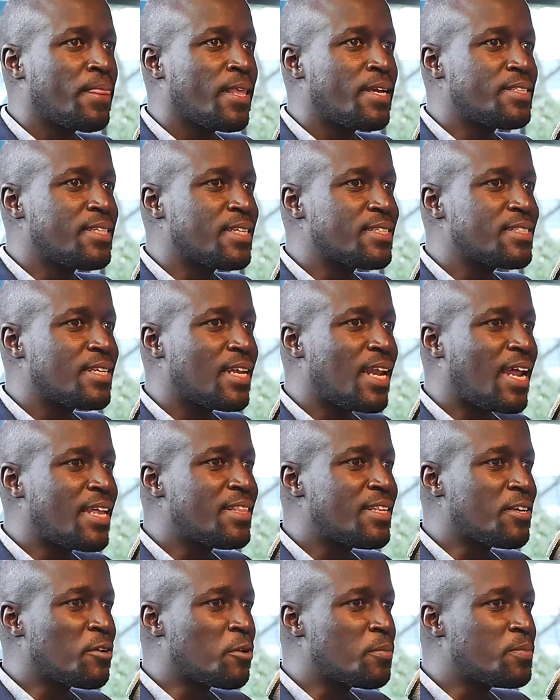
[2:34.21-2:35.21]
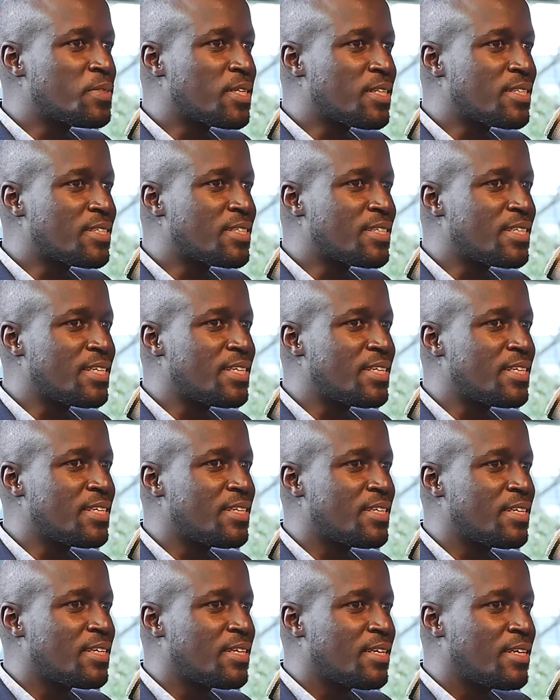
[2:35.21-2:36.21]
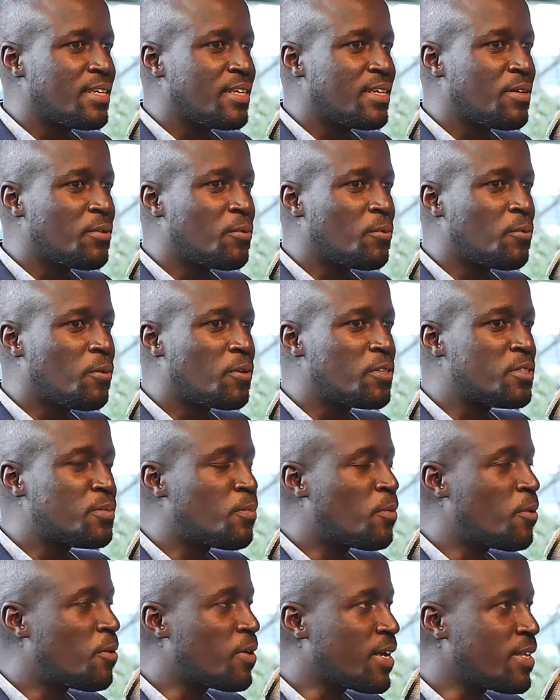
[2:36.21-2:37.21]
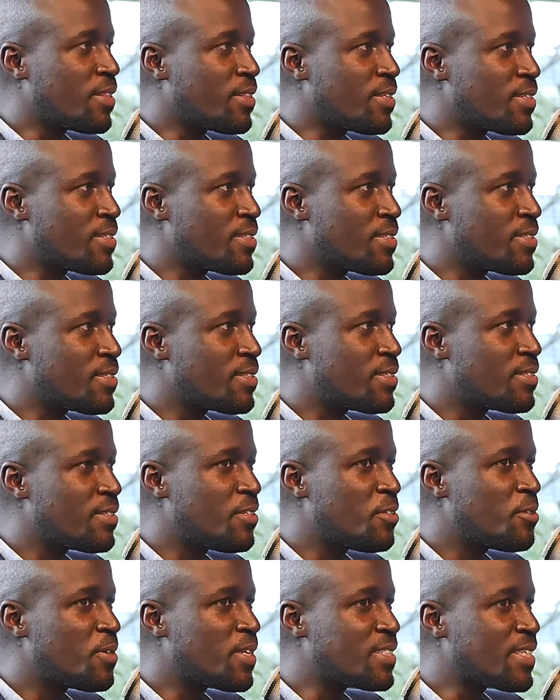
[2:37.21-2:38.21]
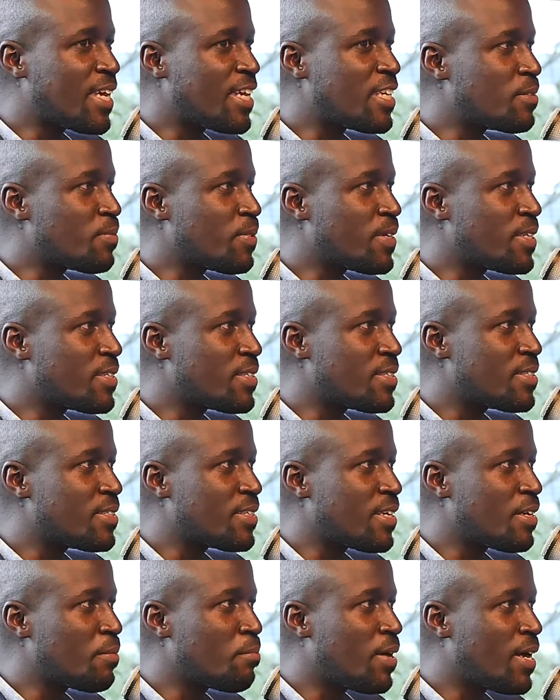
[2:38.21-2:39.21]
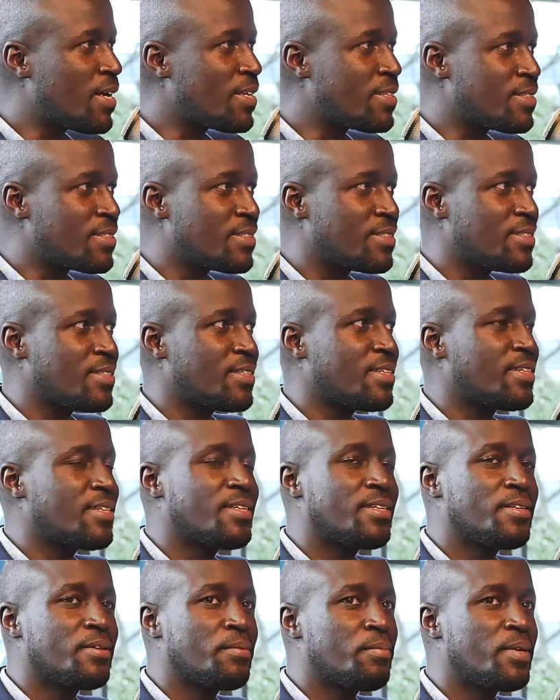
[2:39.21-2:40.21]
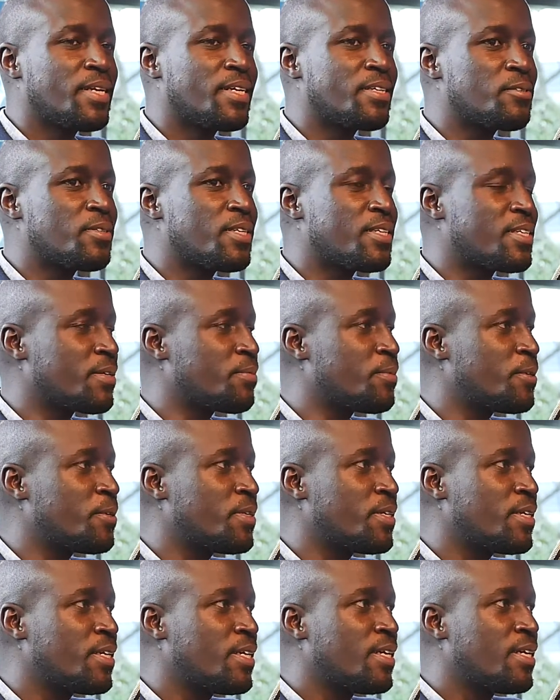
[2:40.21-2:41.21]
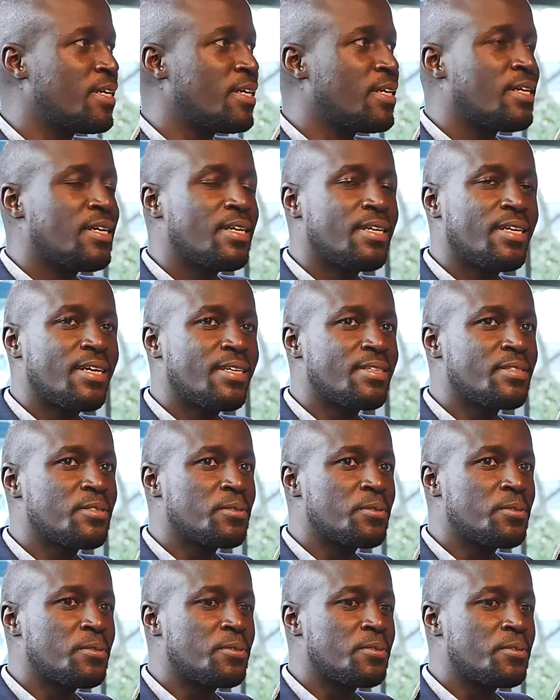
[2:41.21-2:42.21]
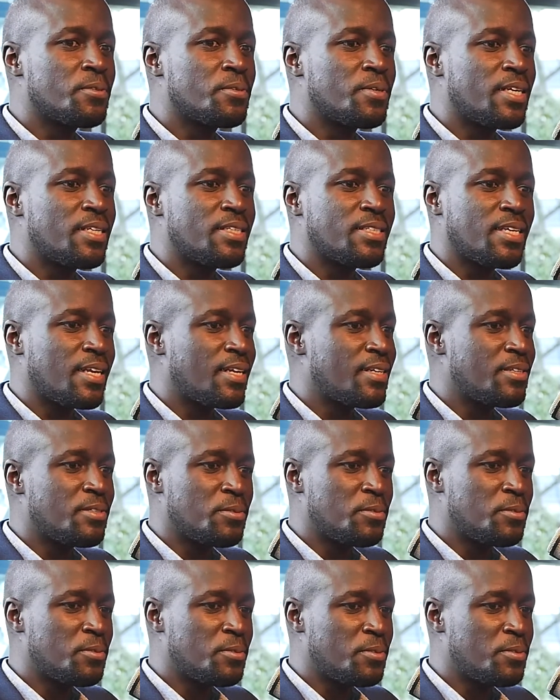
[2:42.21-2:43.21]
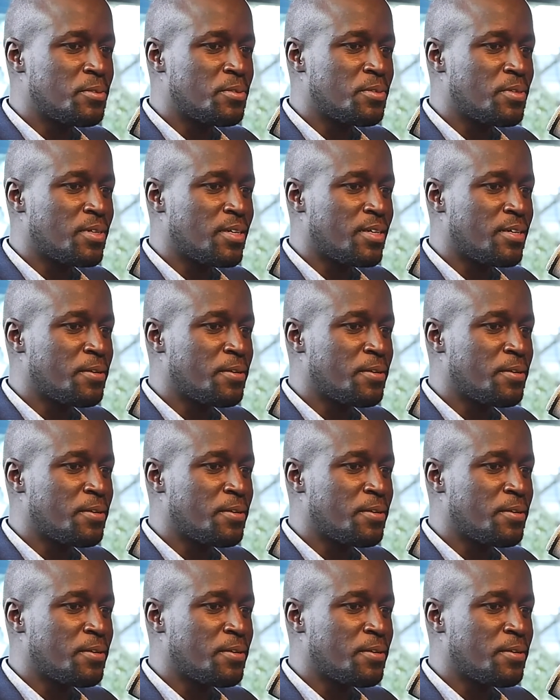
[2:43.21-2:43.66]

just learn the ropes and see what more can this new excitement and buzz bring to the table. So I decided to do